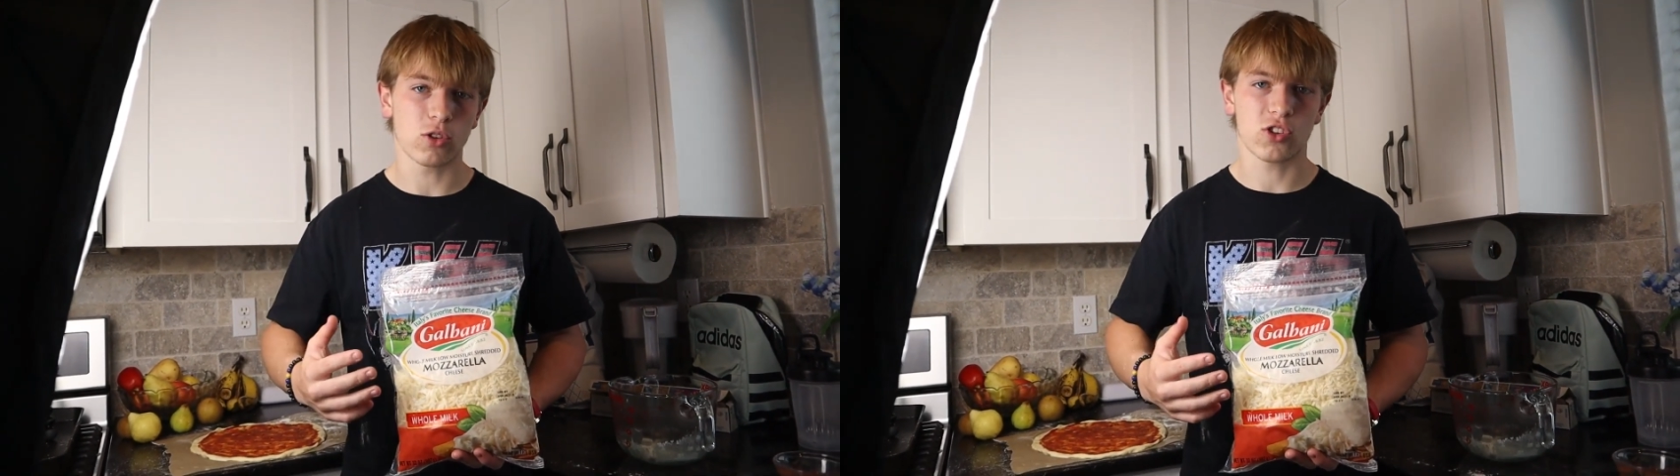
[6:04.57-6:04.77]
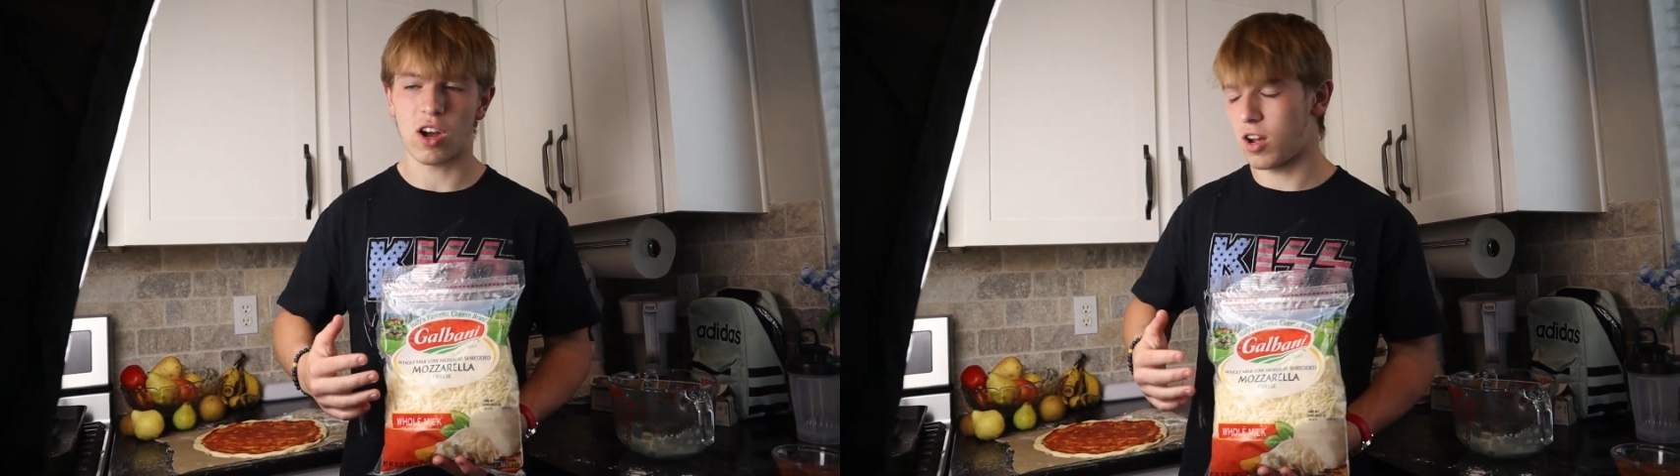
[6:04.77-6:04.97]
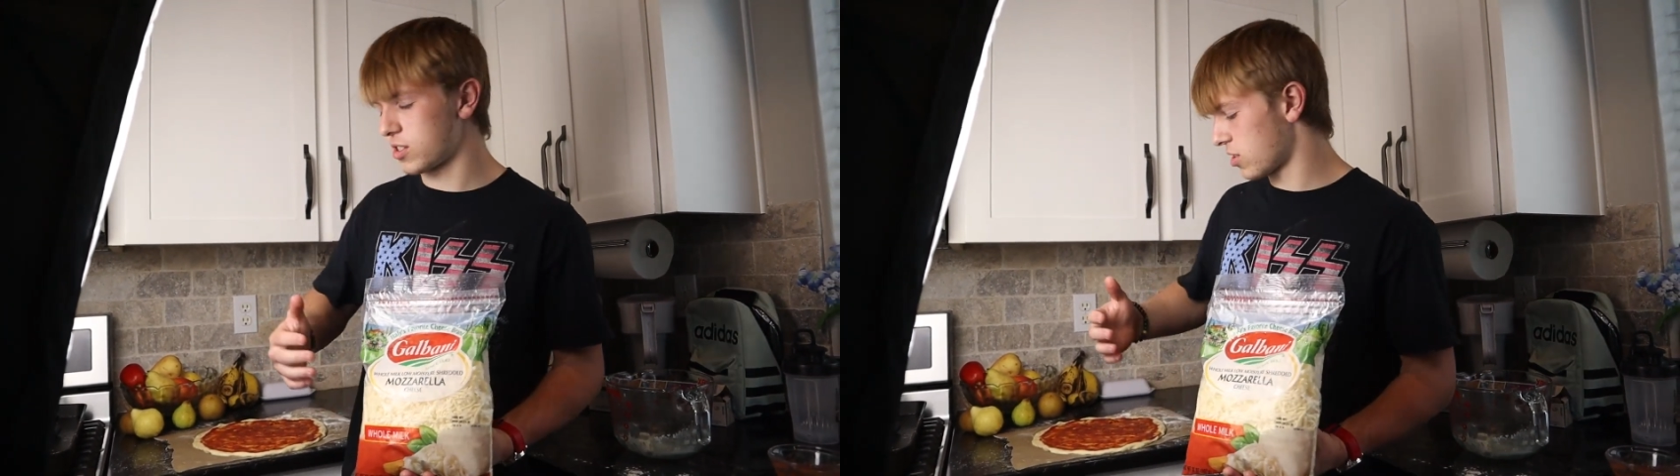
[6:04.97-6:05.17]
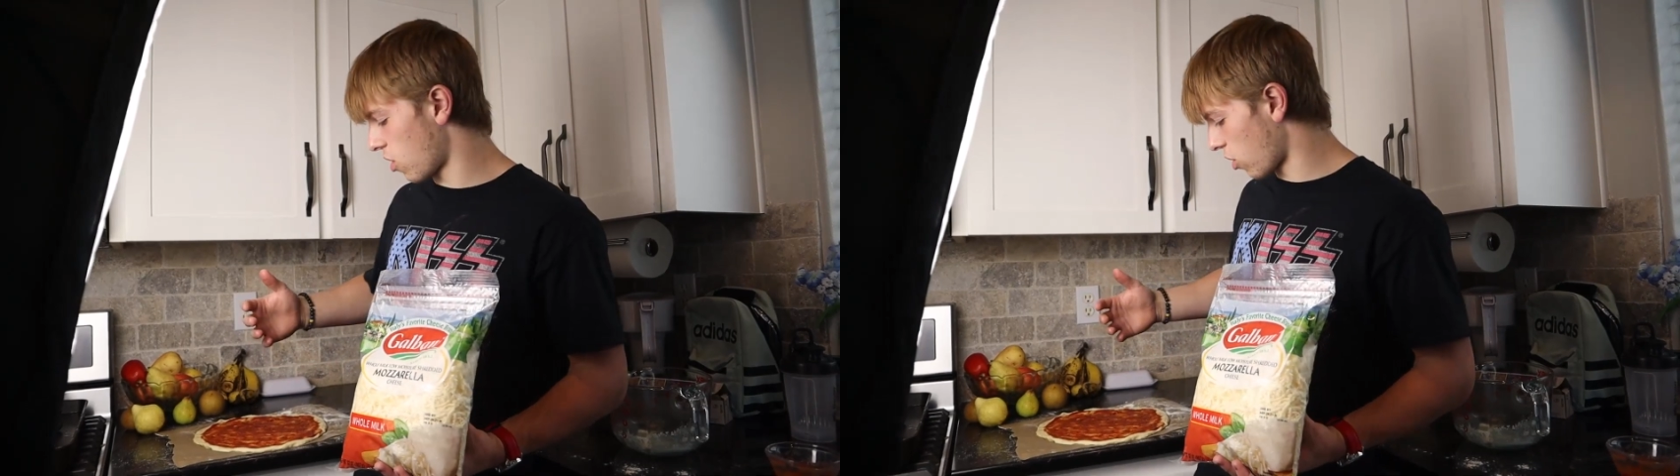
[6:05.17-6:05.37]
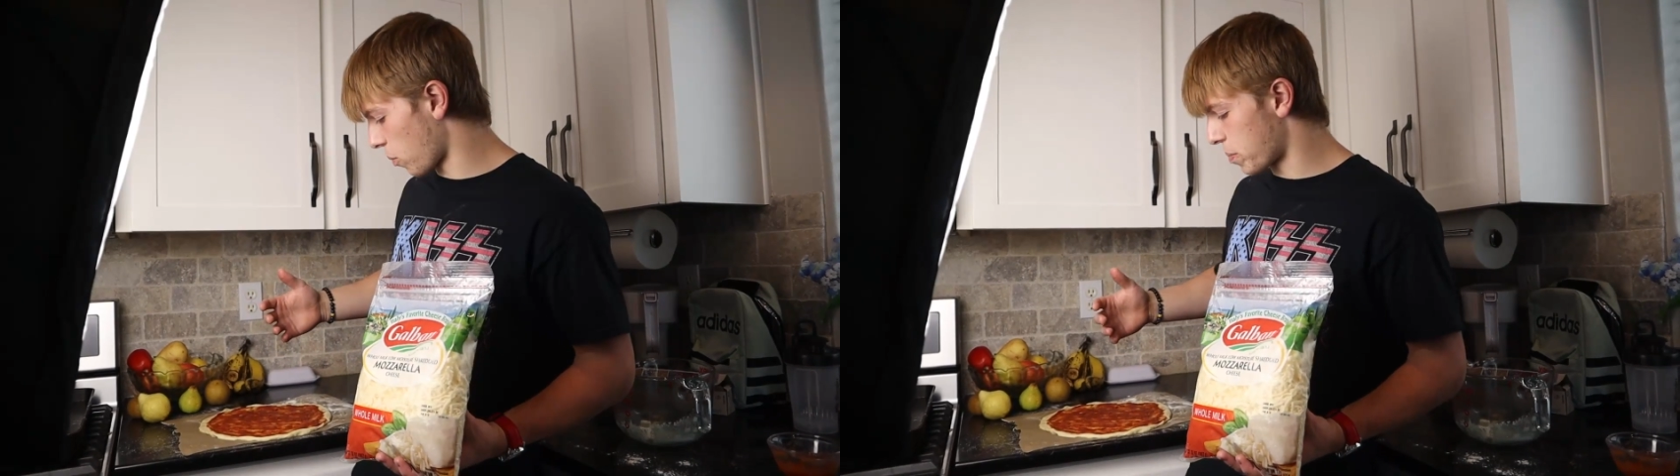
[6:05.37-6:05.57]
sauce
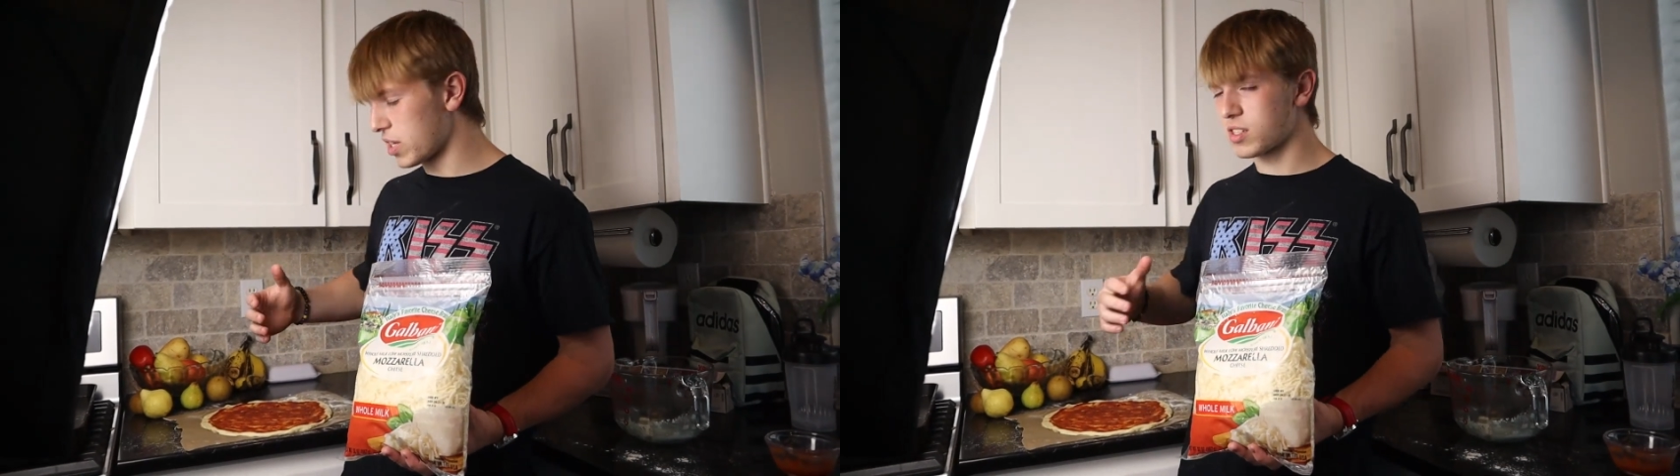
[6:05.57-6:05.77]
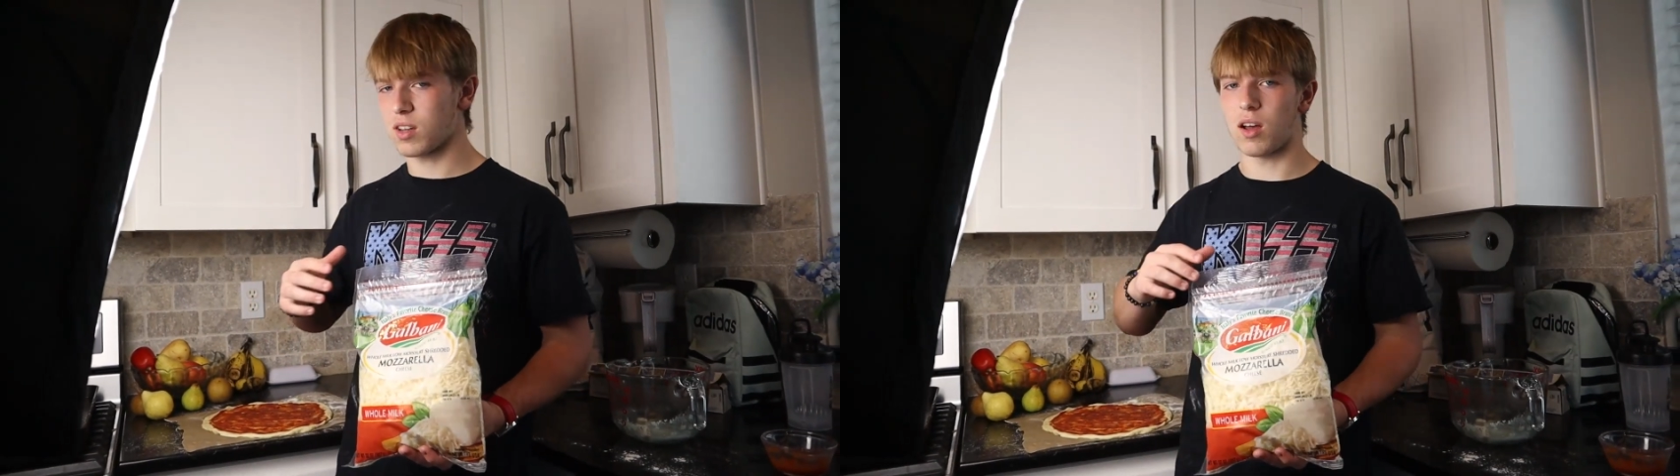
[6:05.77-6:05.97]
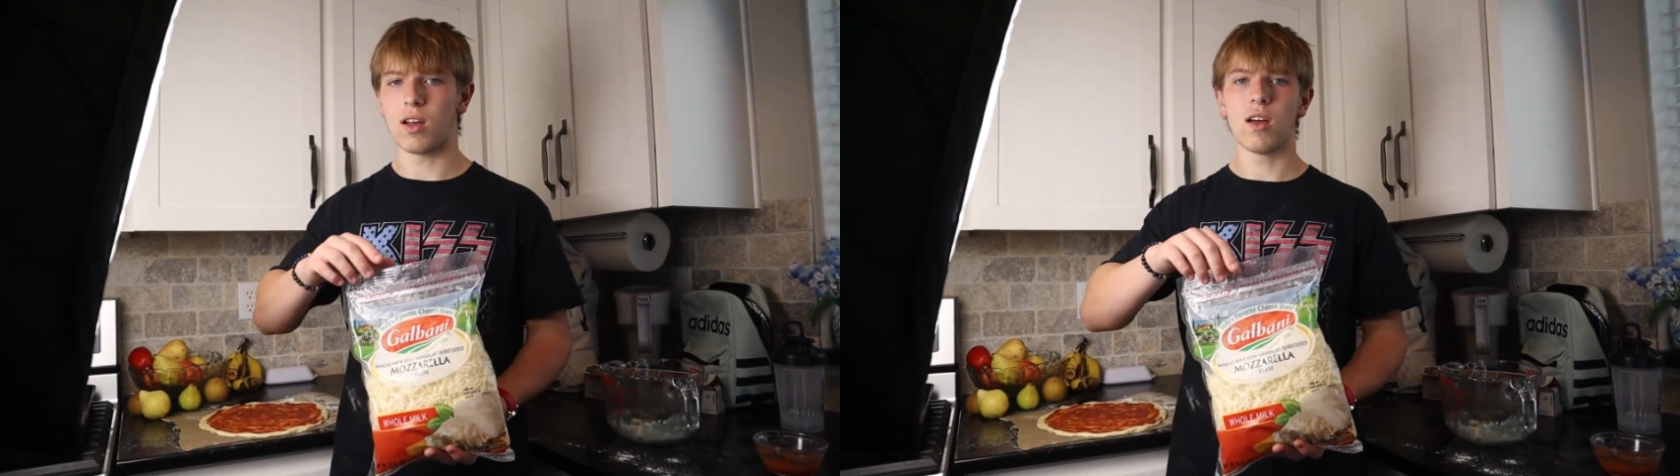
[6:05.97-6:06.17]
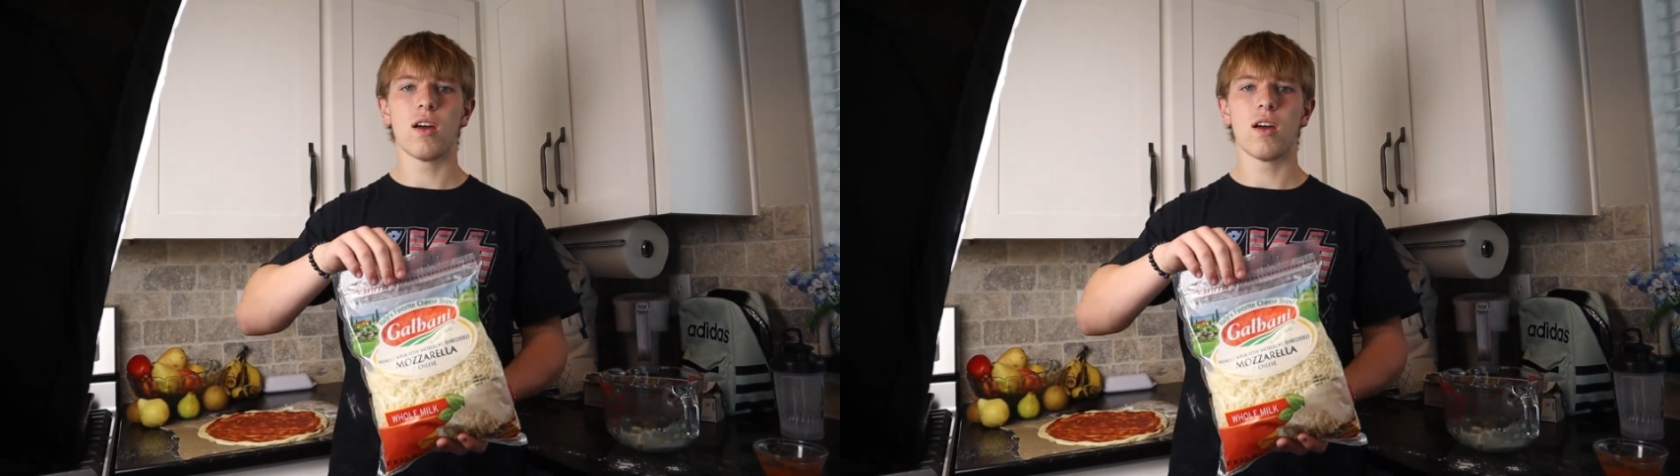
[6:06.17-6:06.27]
on our pizza.